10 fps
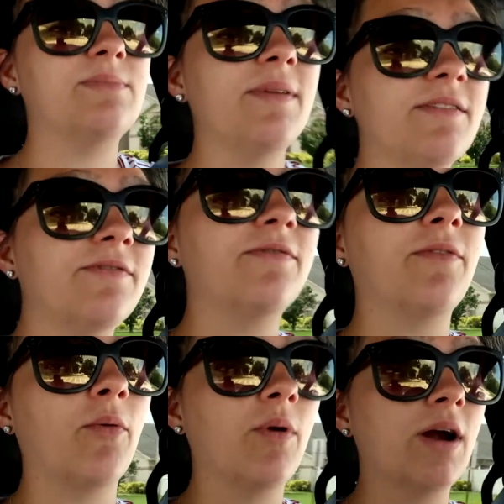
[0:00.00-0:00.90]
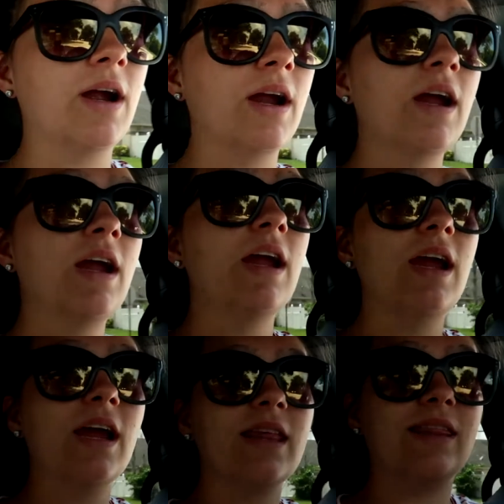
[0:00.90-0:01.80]
before
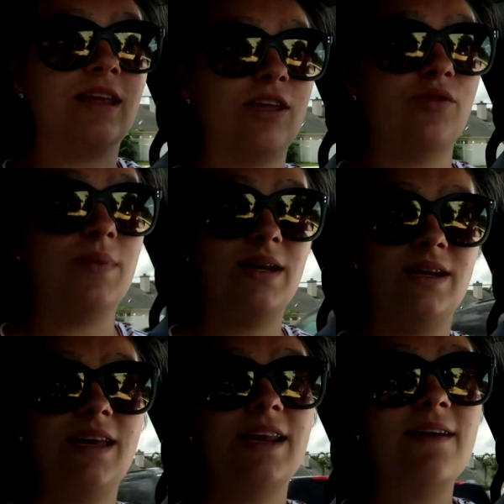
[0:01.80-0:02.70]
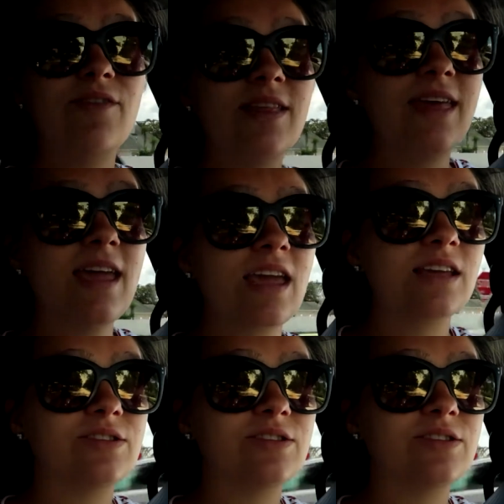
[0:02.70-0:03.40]
the humidity and everything.